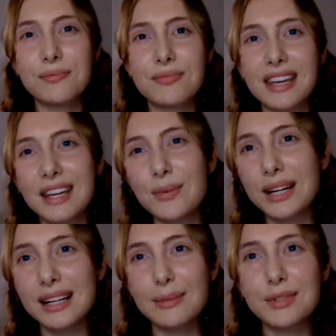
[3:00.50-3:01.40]
thing when it
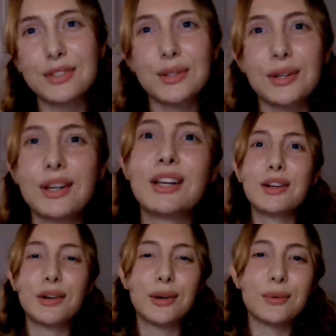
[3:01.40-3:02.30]
comes to,
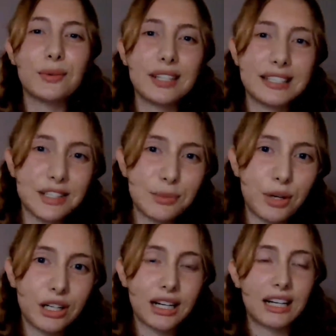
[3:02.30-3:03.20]
listening to
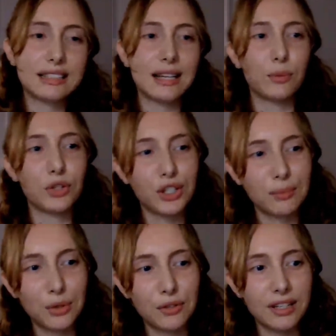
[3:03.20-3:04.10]
podcasts and watching
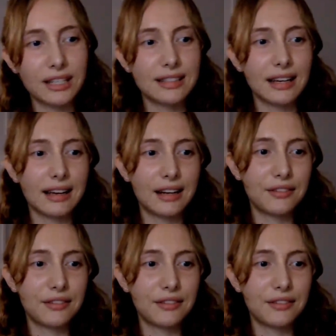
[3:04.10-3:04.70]
movies, that kind of